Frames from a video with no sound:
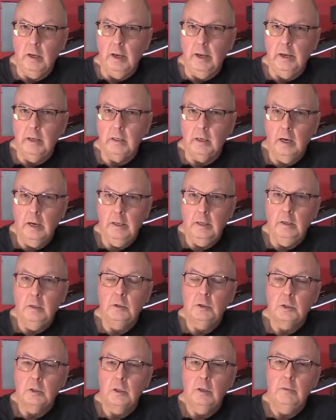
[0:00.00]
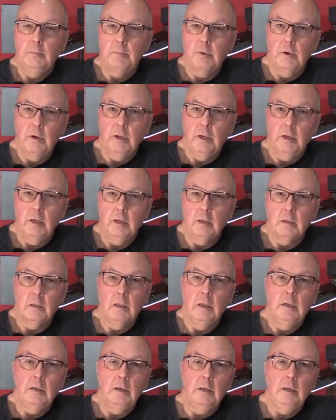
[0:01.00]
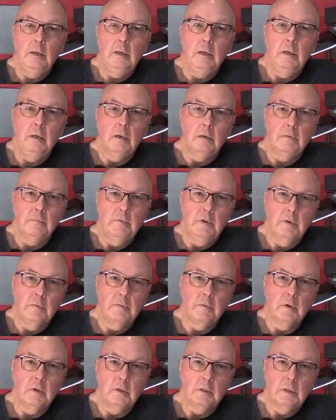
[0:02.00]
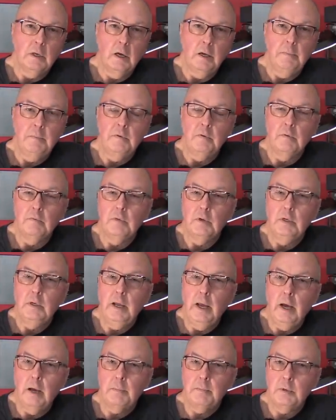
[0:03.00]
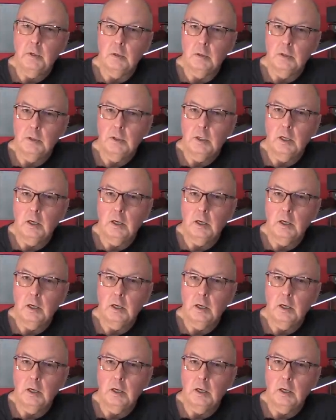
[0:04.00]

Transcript: And I usually bring a litany of different types of adapters